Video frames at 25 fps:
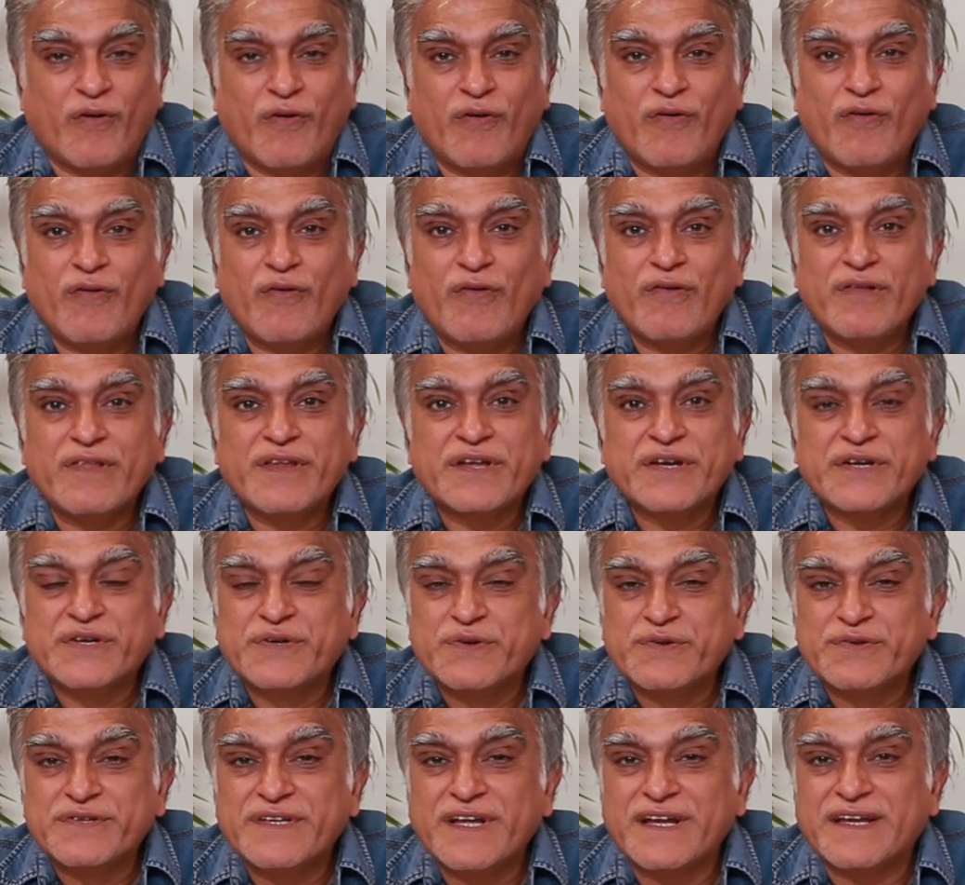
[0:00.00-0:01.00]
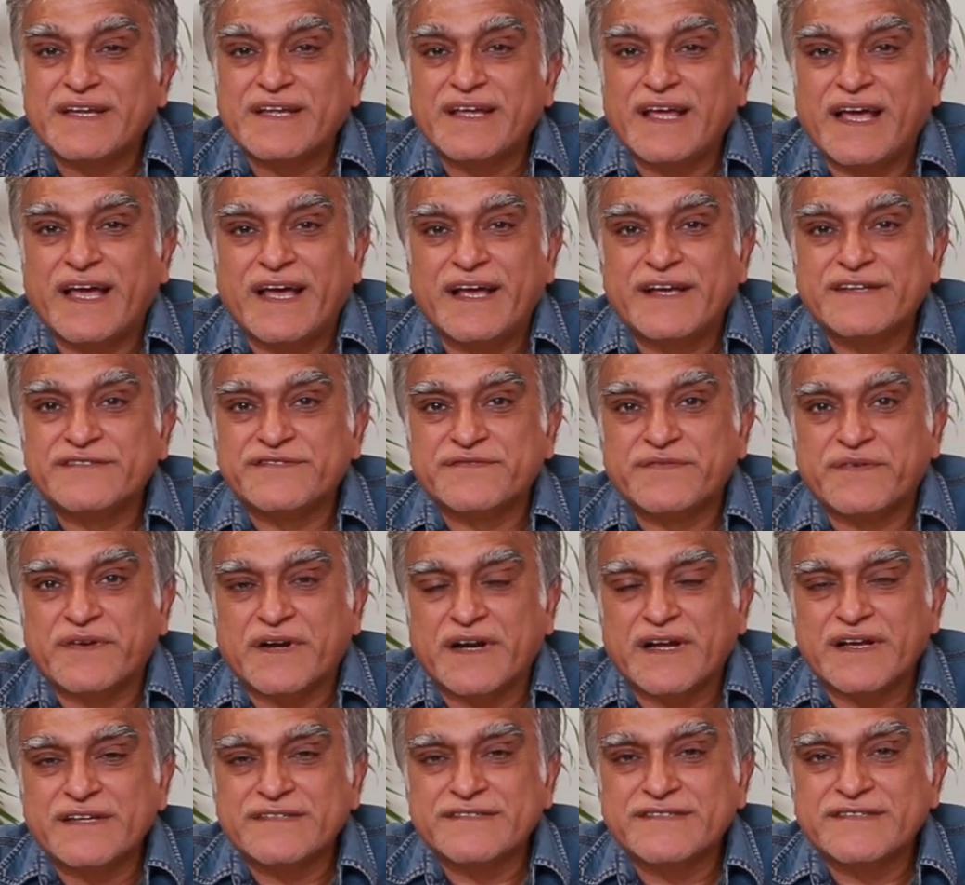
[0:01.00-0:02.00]
all the good that He has
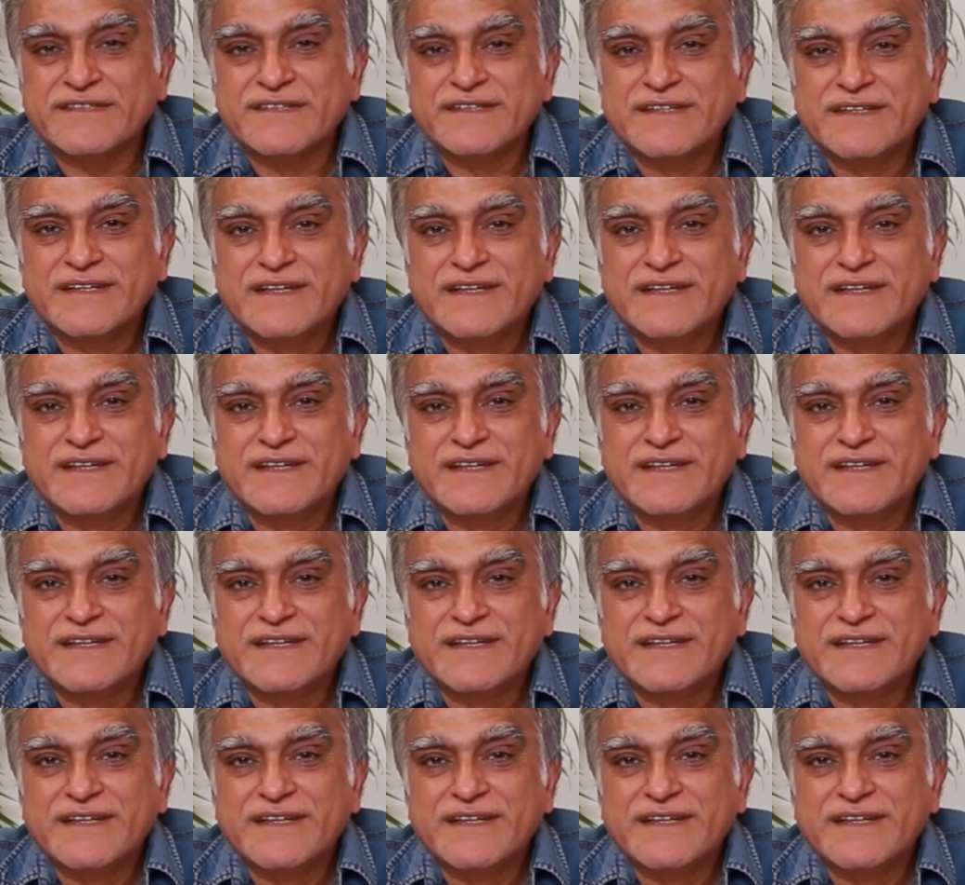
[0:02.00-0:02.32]
for us